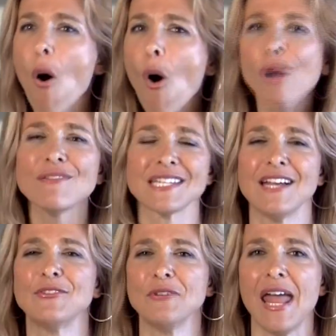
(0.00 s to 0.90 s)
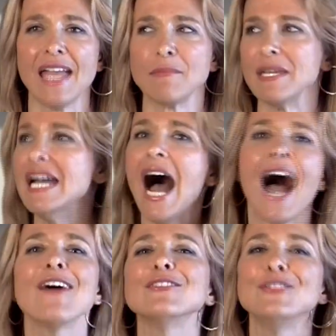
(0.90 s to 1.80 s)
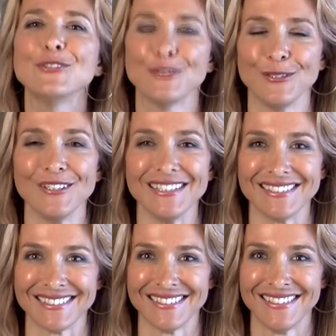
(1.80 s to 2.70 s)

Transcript: always had to nag me. How did you do it?